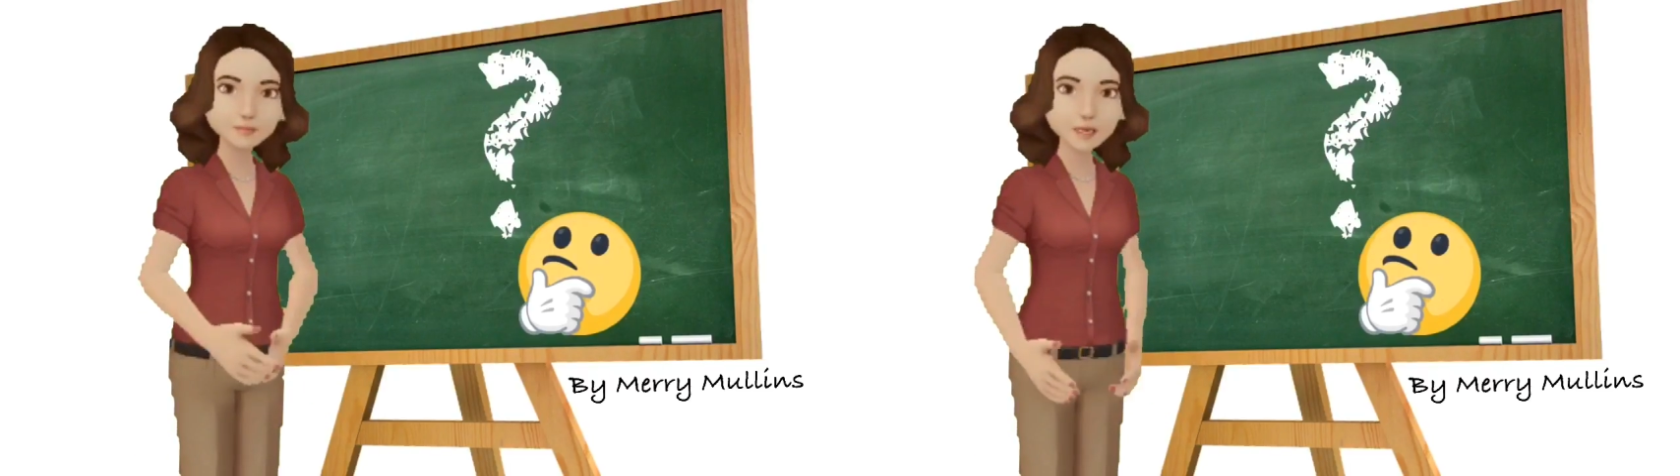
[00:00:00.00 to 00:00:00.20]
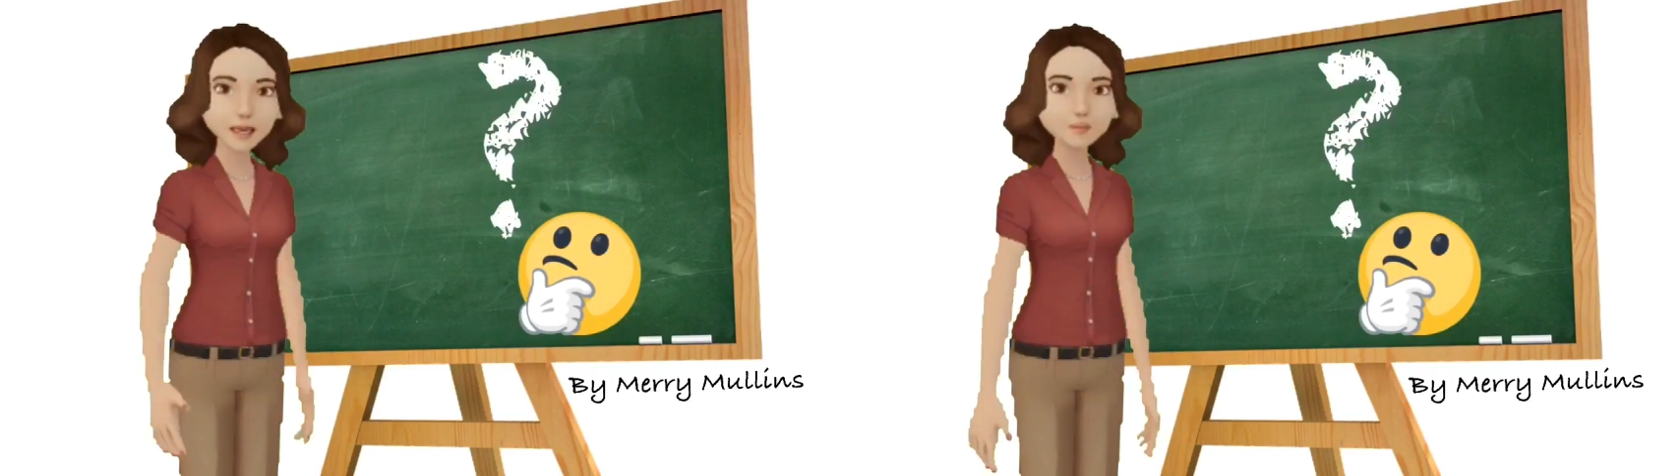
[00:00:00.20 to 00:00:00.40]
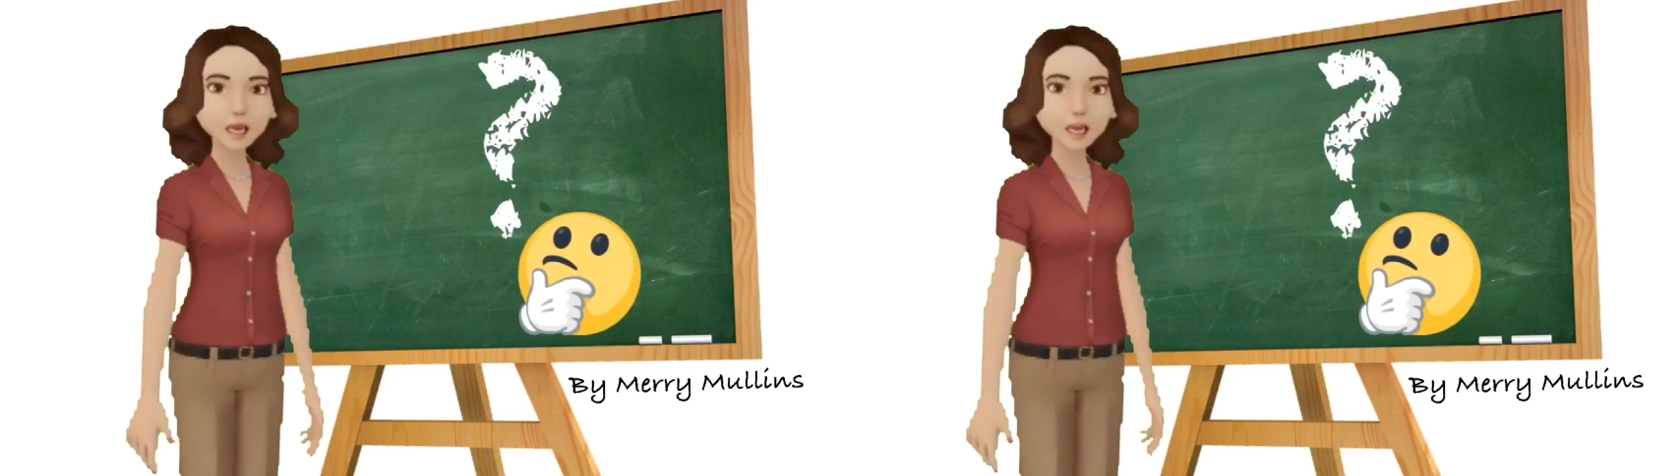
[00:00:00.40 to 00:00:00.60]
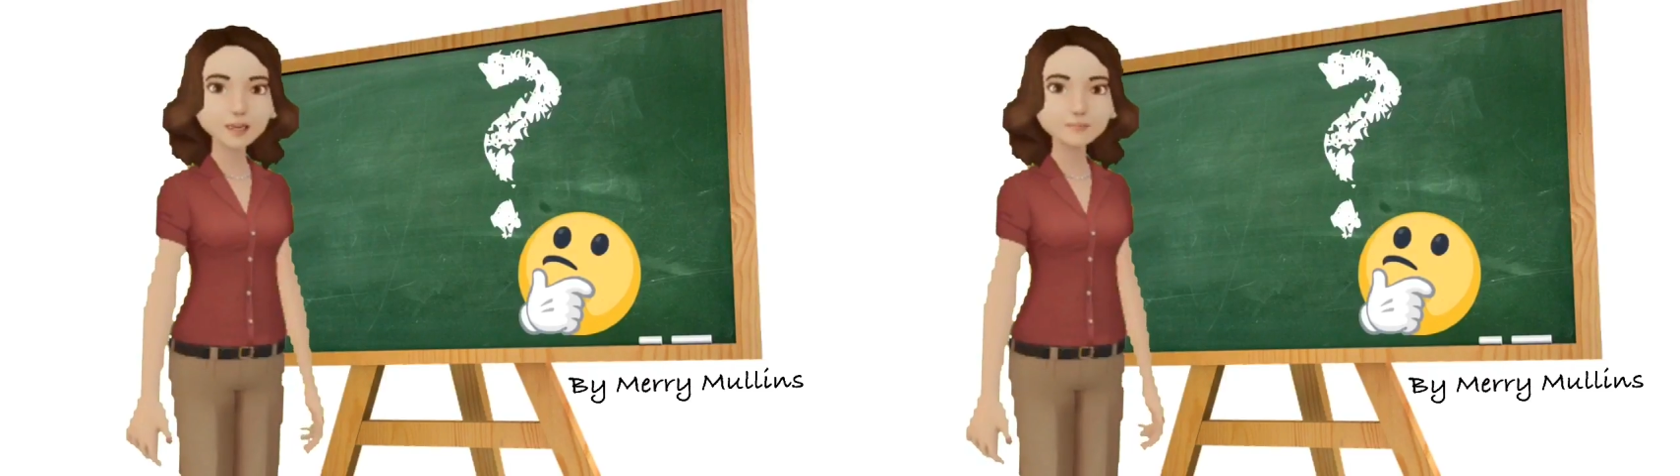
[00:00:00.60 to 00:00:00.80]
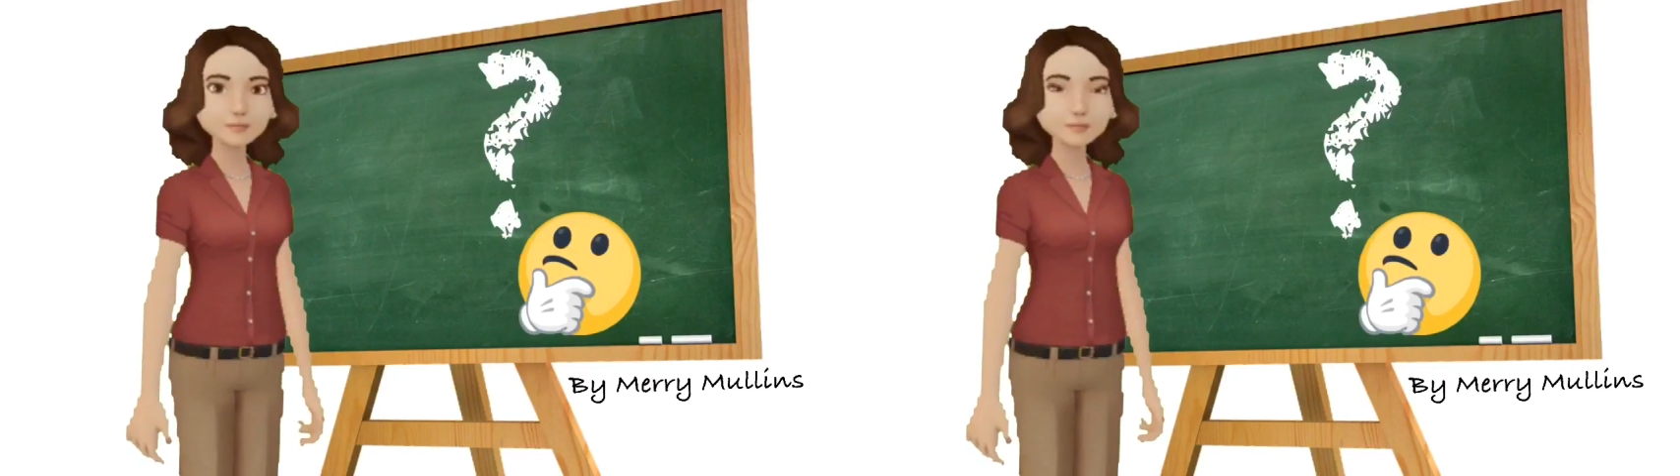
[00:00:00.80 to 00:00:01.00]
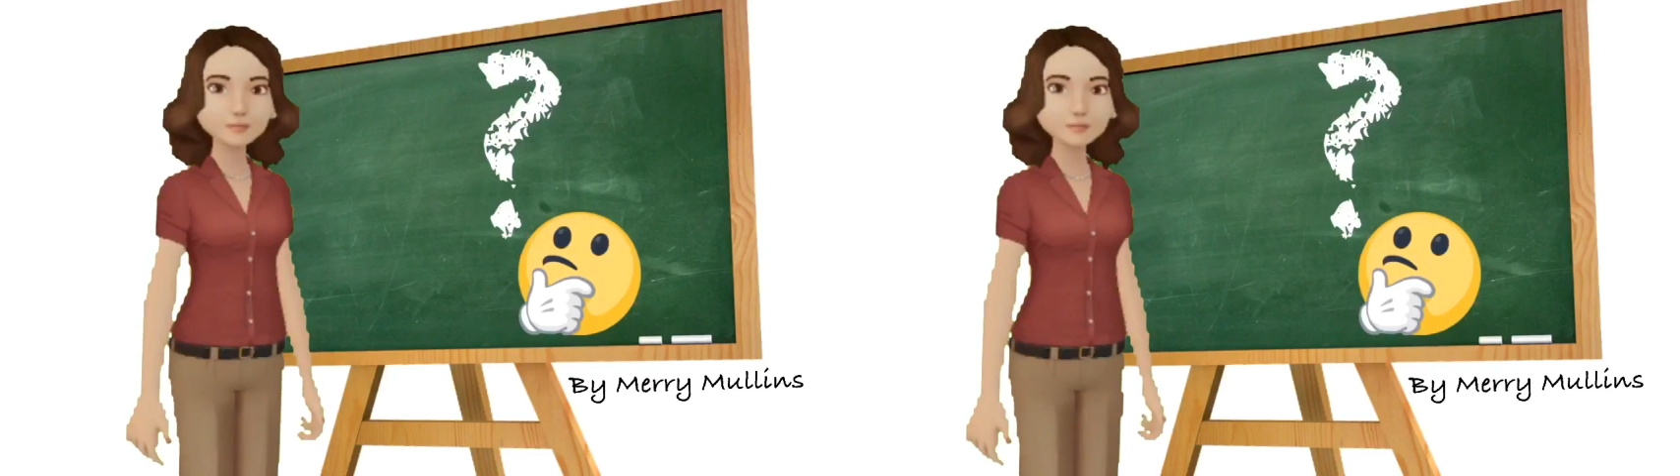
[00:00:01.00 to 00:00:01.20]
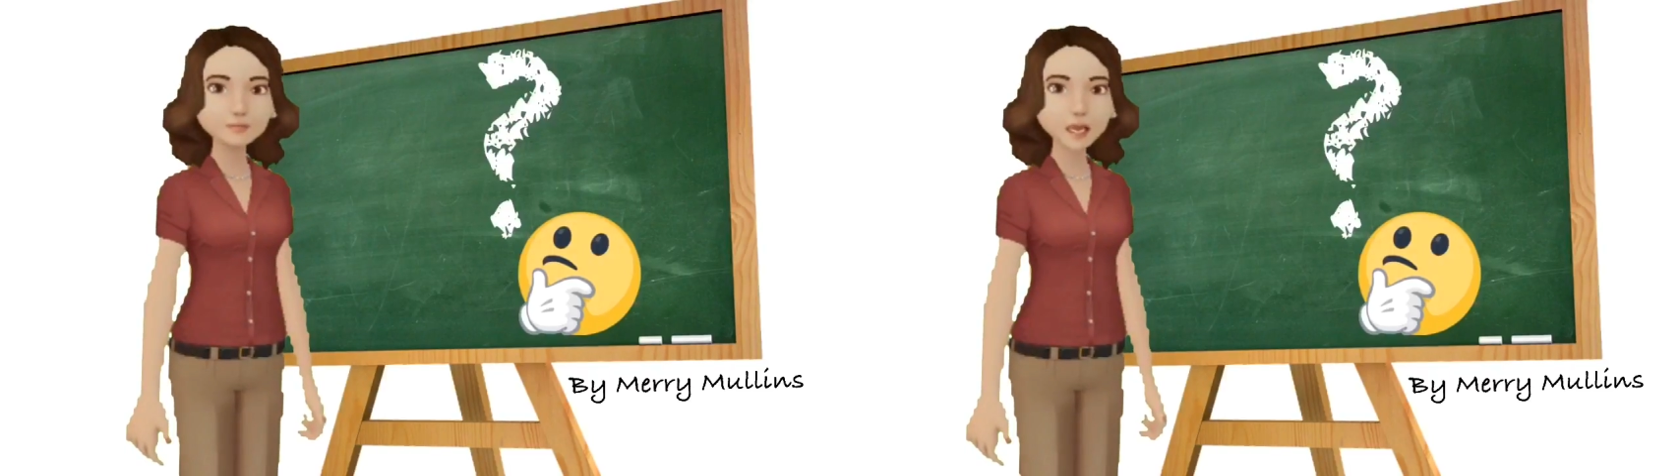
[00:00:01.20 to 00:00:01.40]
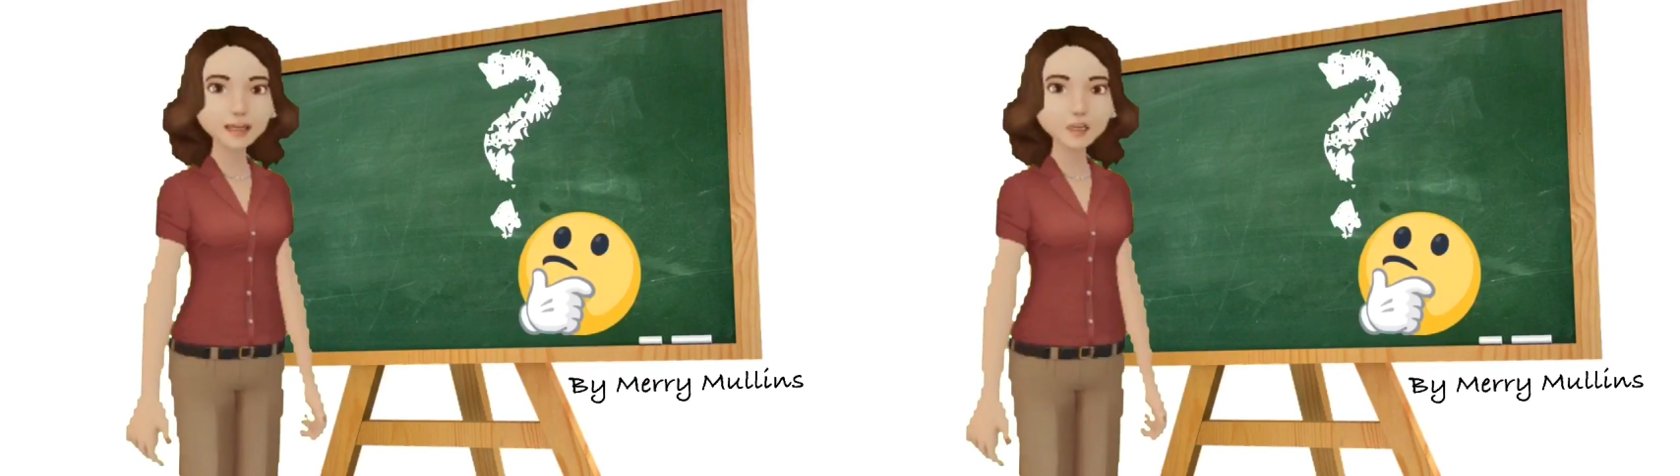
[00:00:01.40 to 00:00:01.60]
pyramids,
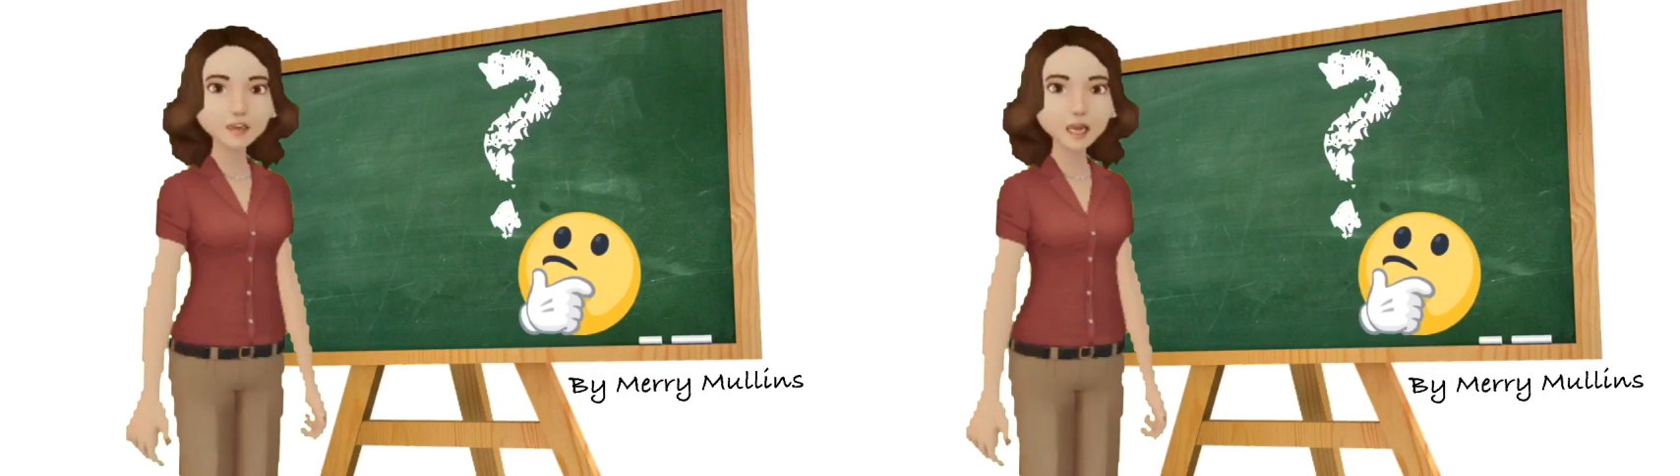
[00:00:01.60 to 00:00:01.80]
you are